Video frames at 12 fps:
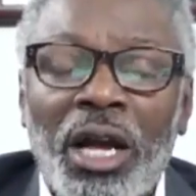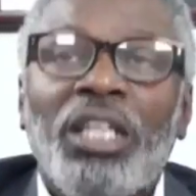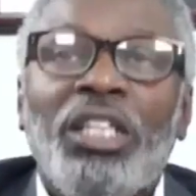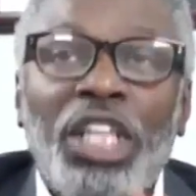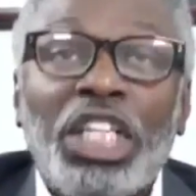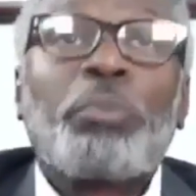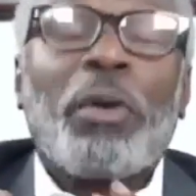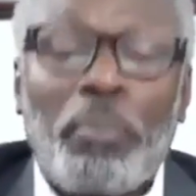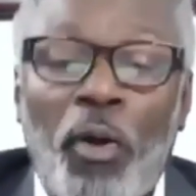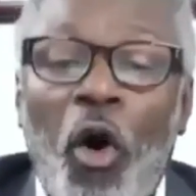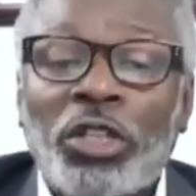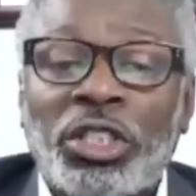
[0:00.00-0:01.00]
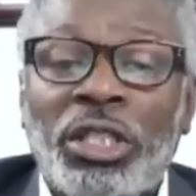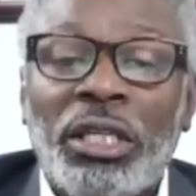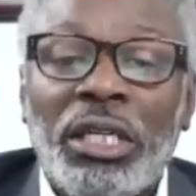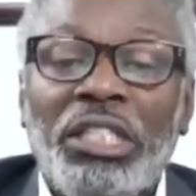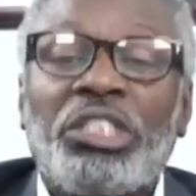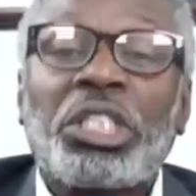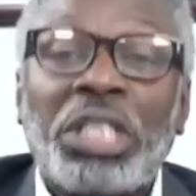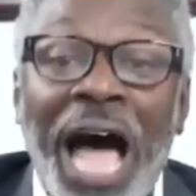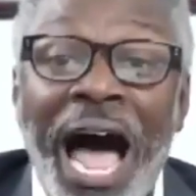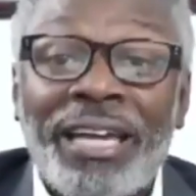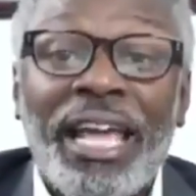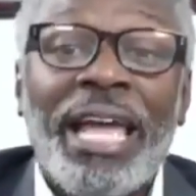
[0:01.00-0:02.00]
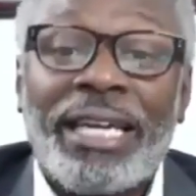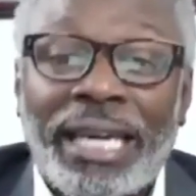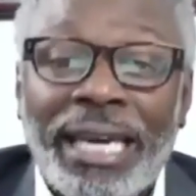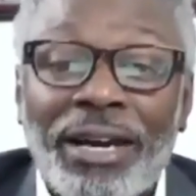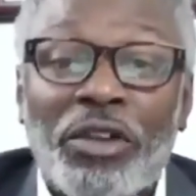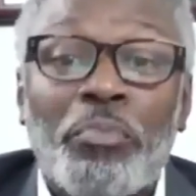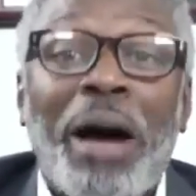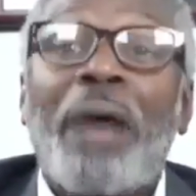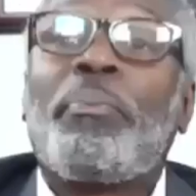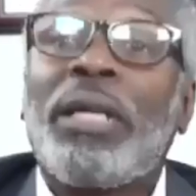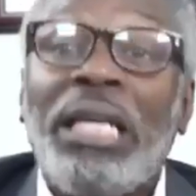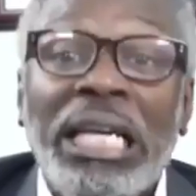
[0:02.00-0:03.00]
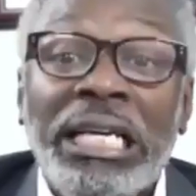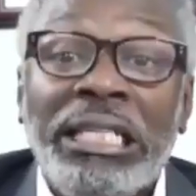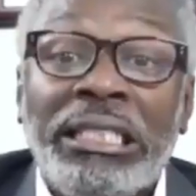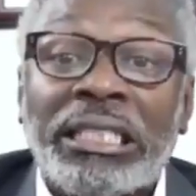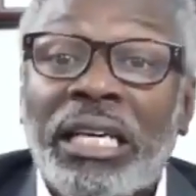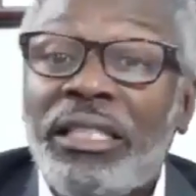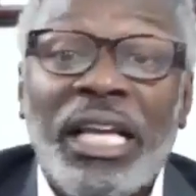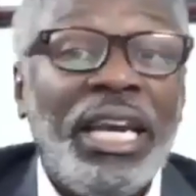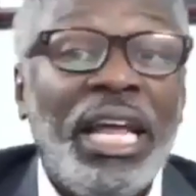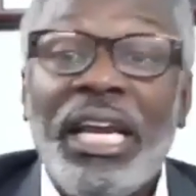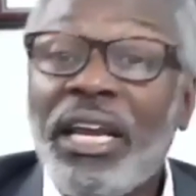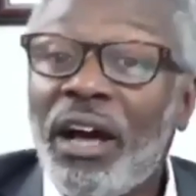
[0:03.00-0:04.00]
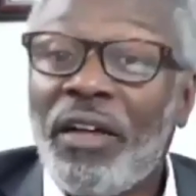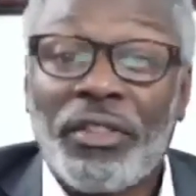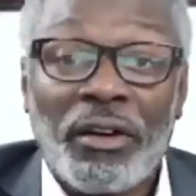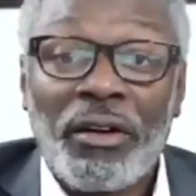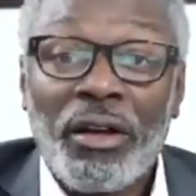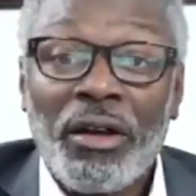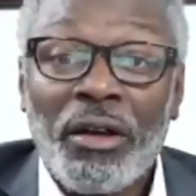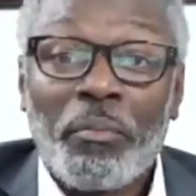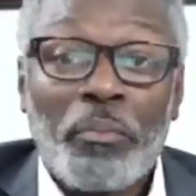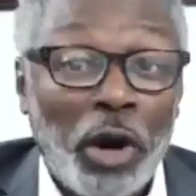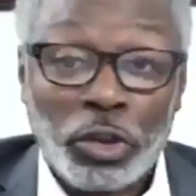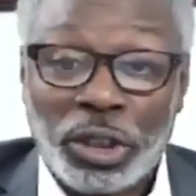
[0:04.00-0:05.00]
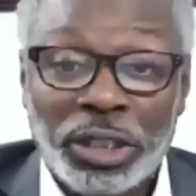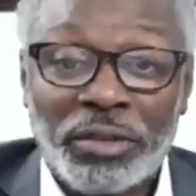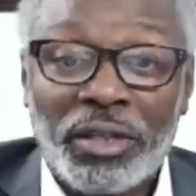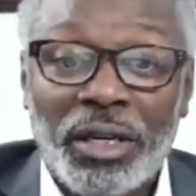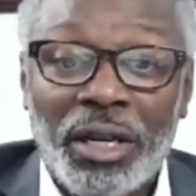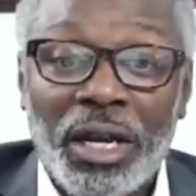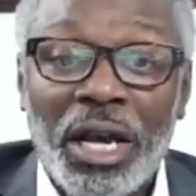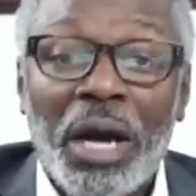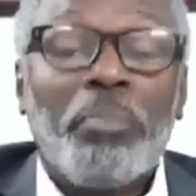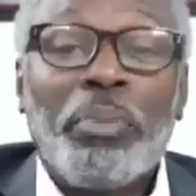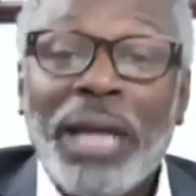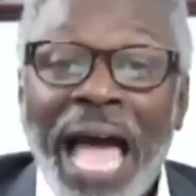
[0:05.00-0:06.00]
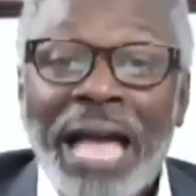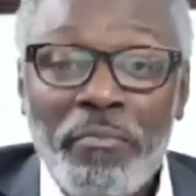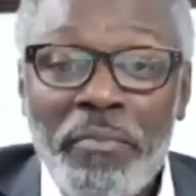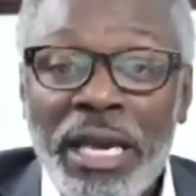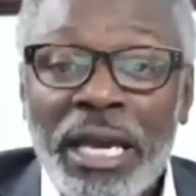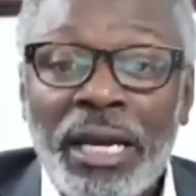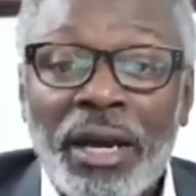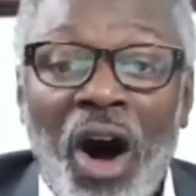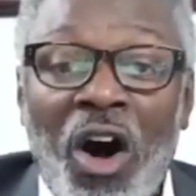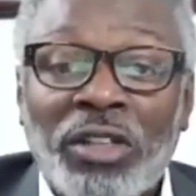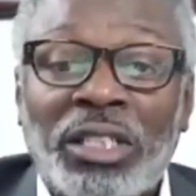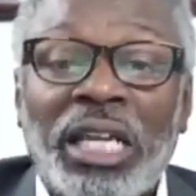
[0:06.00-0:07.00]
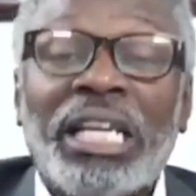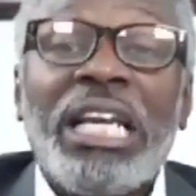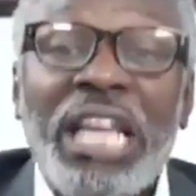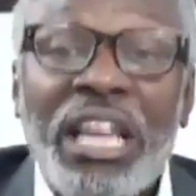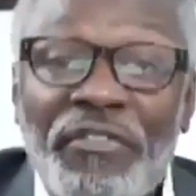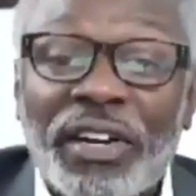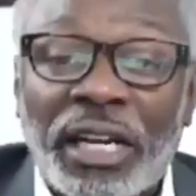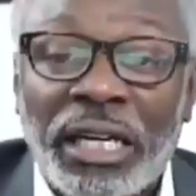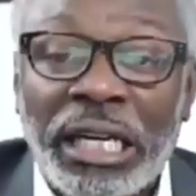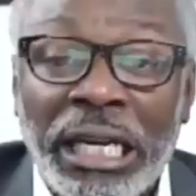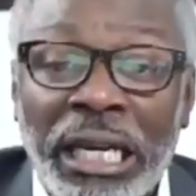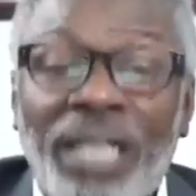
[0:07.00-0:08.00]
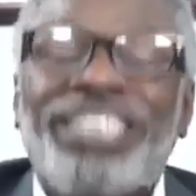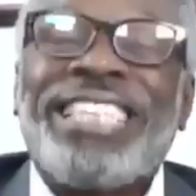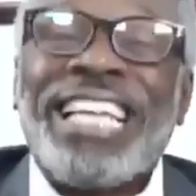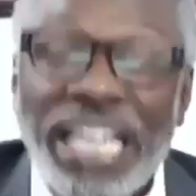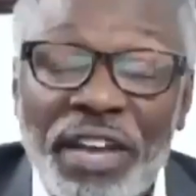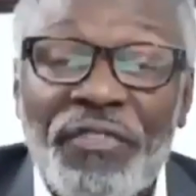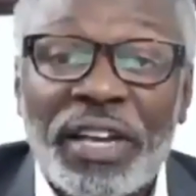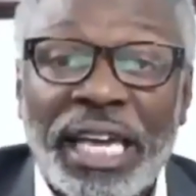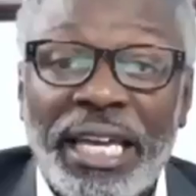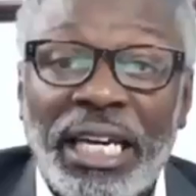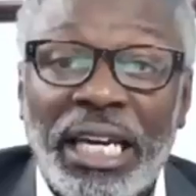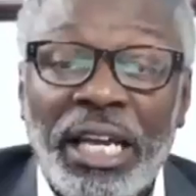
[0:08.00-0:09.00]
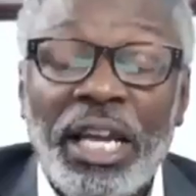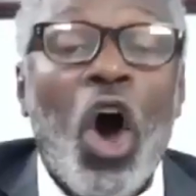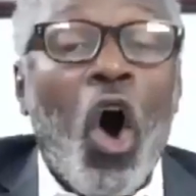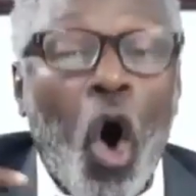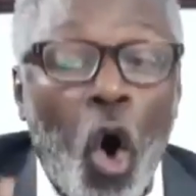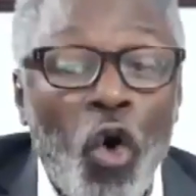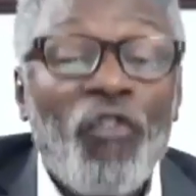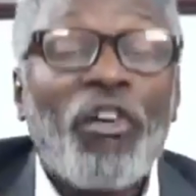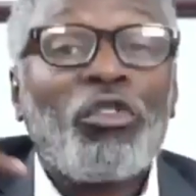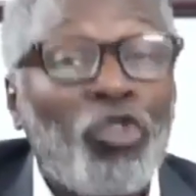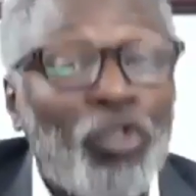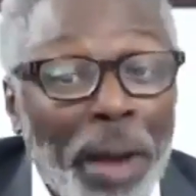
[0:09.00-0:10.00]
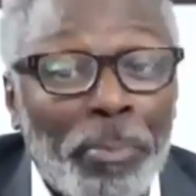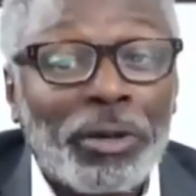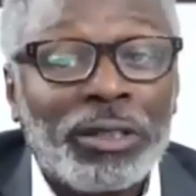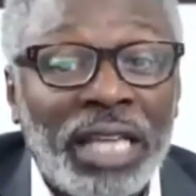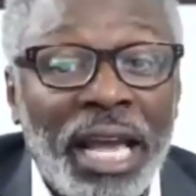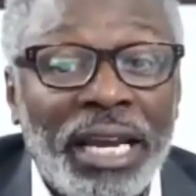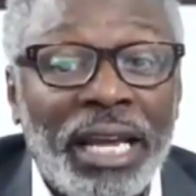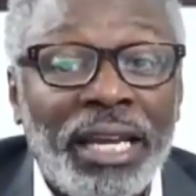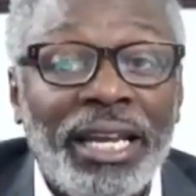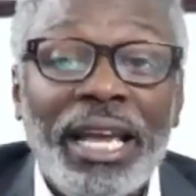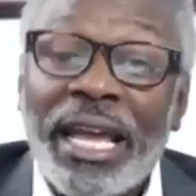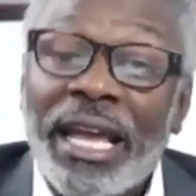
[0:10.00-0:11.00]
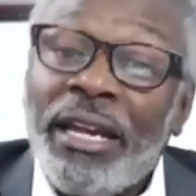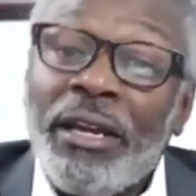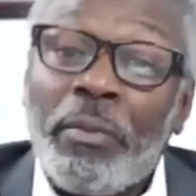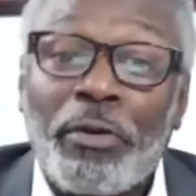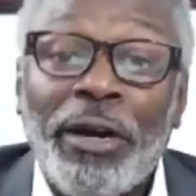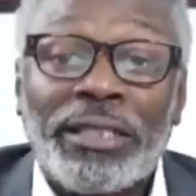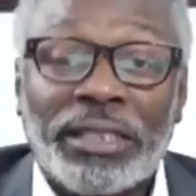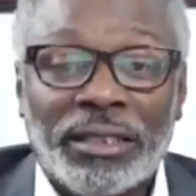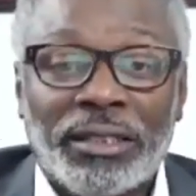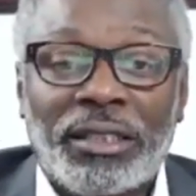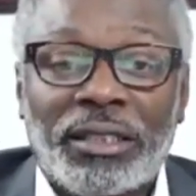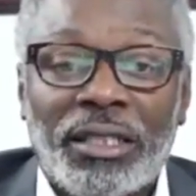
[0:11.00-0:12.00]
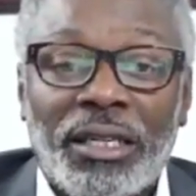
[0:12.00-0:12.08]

disproportionately shot and killed by police than any other person. Black men are significantly overrepresented in the prisons.